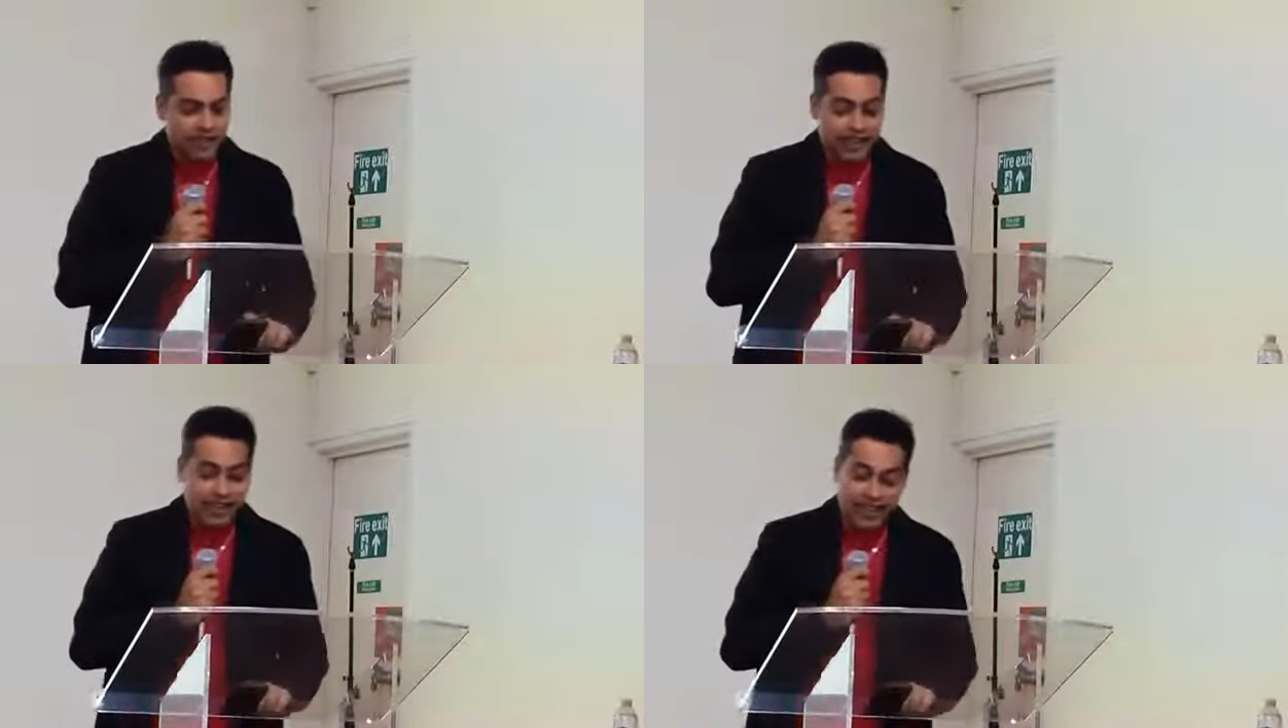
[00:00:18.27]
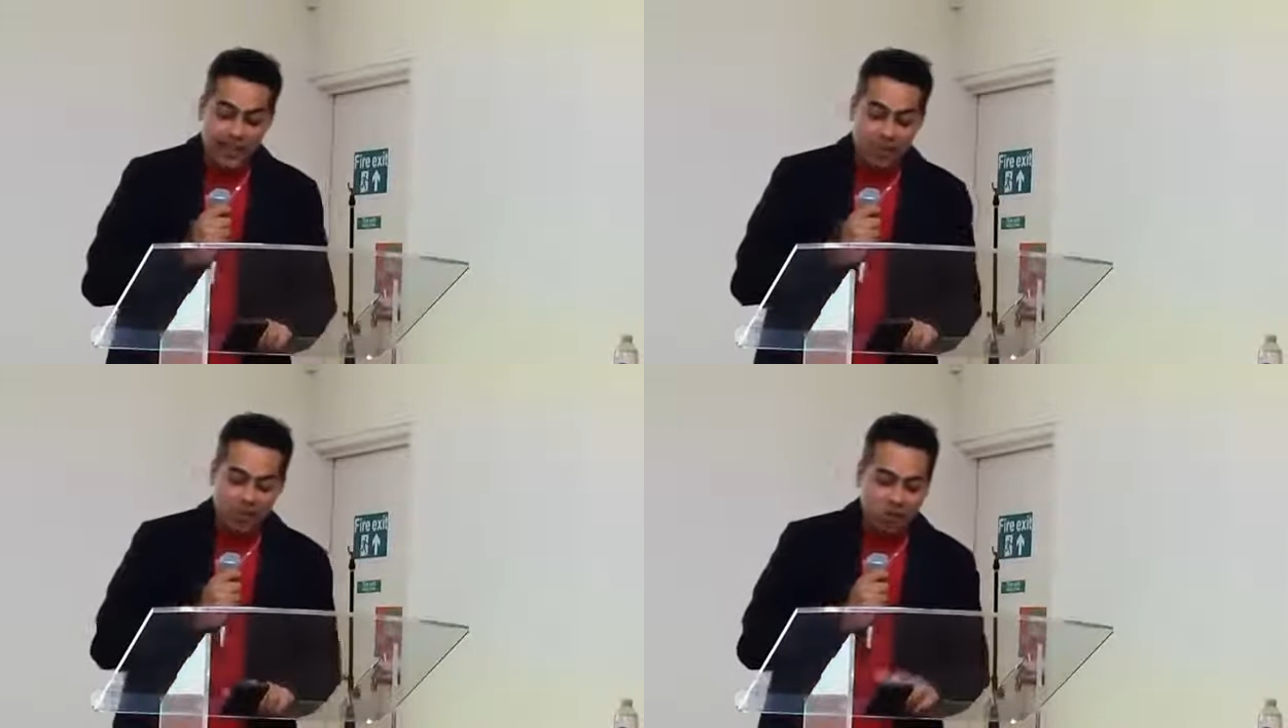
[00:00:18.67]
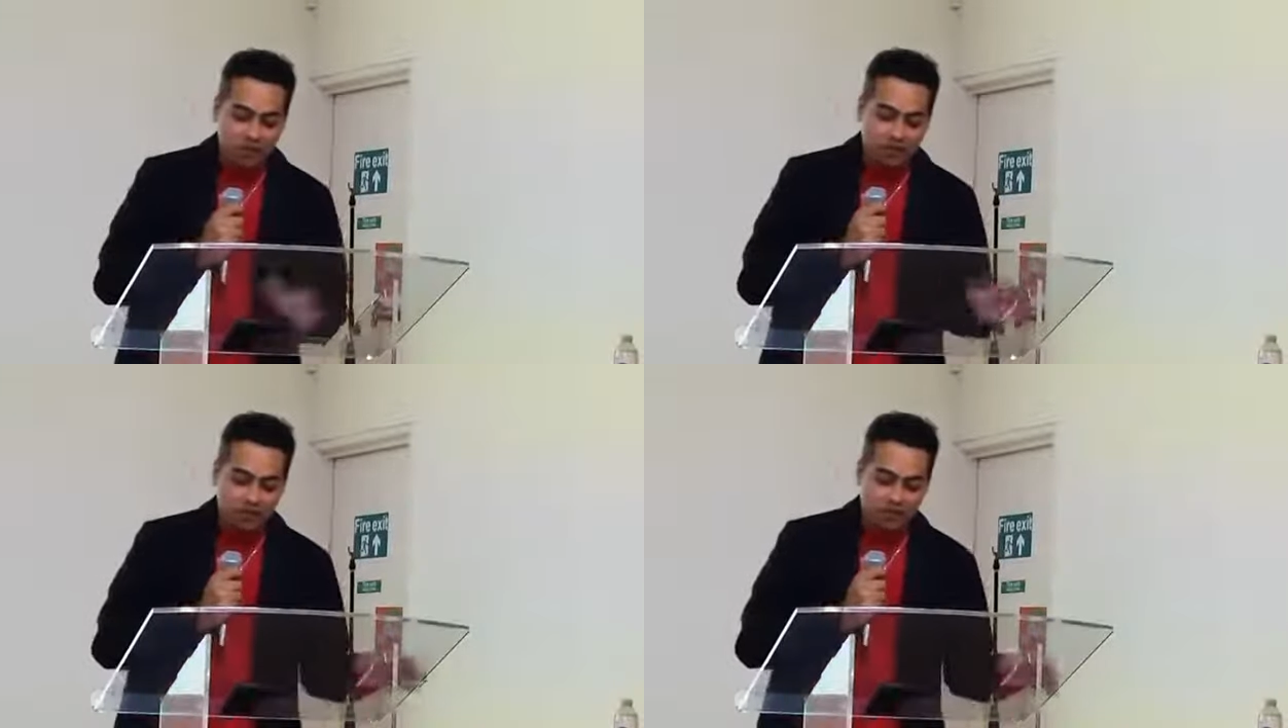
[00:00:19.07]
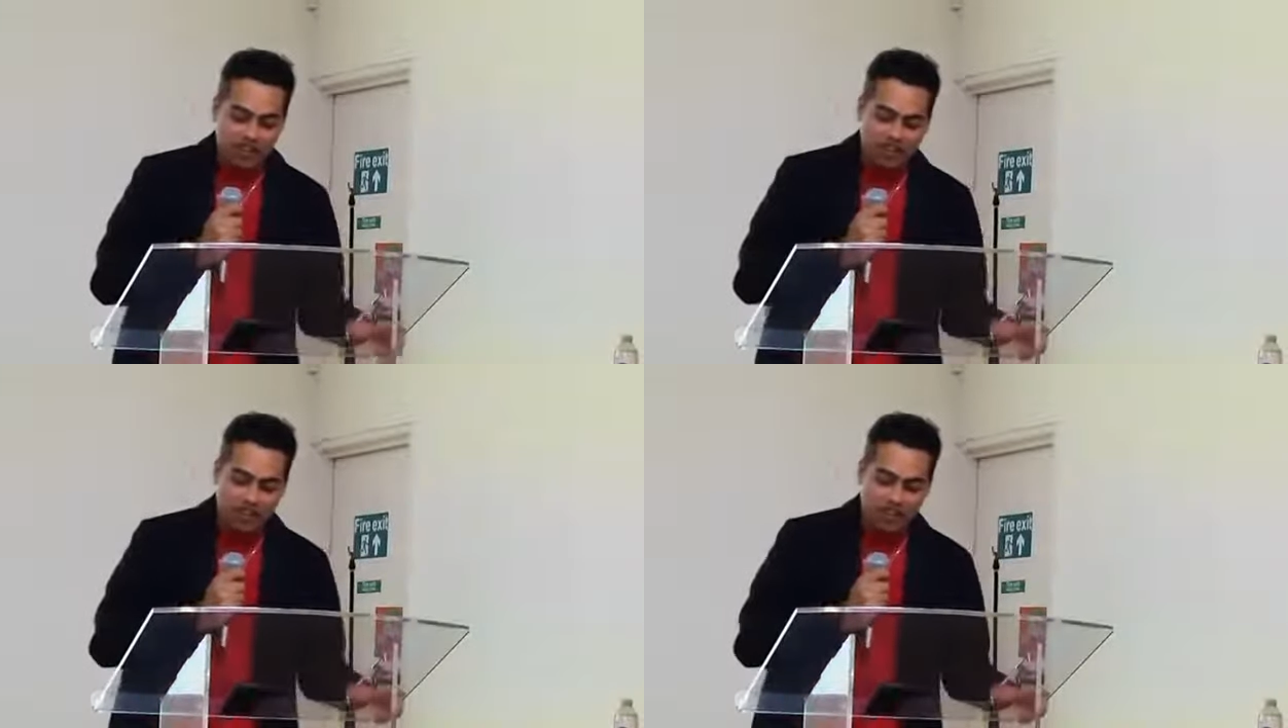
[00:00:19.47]
in him or his
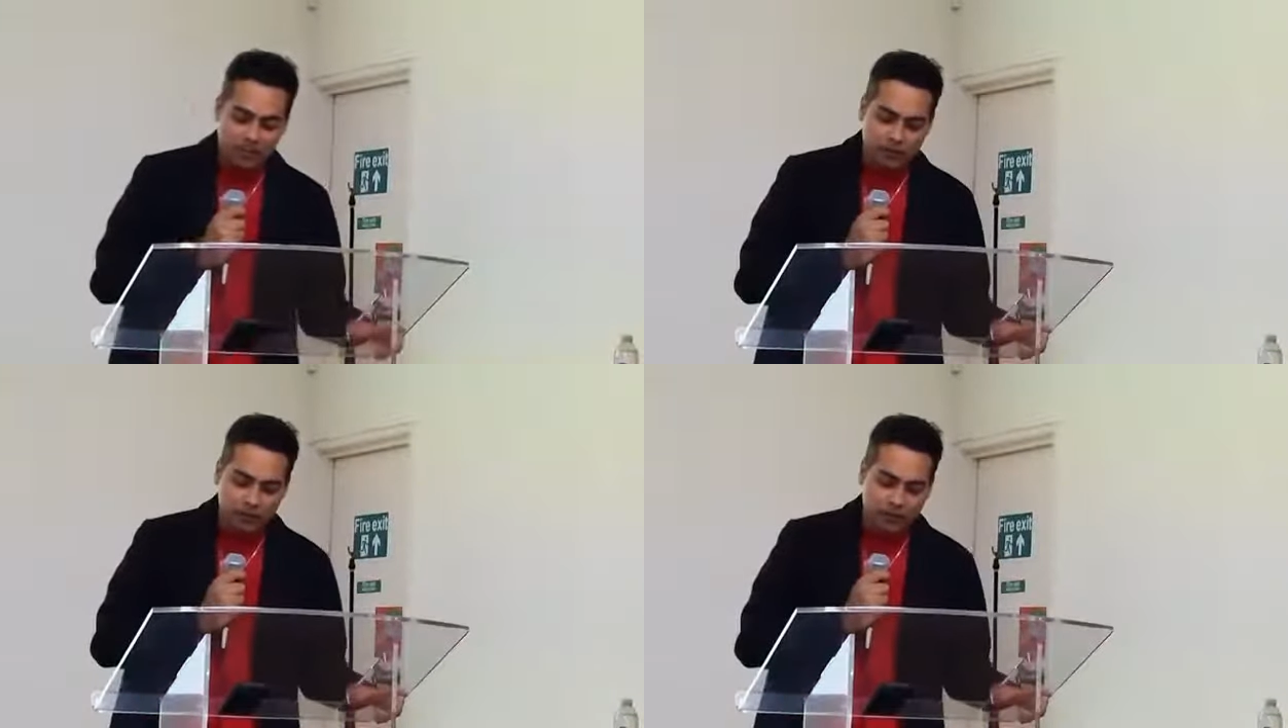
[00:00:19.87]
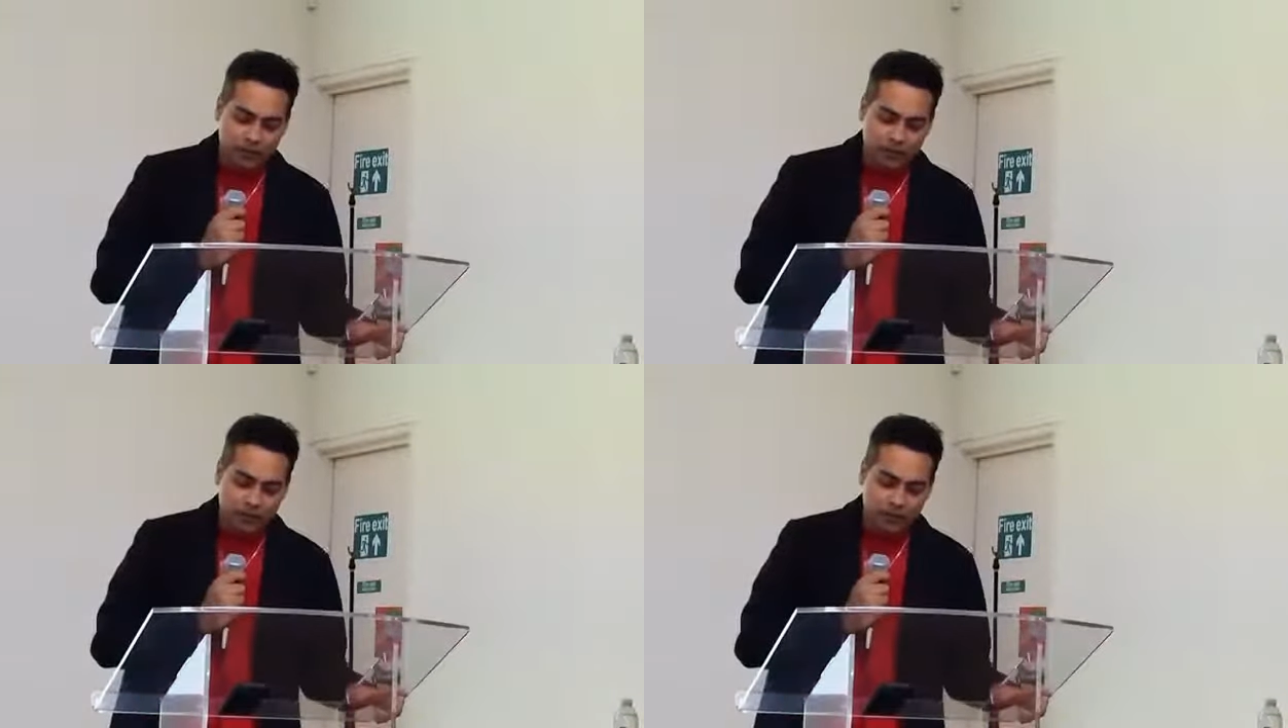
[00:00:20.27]
wretched government.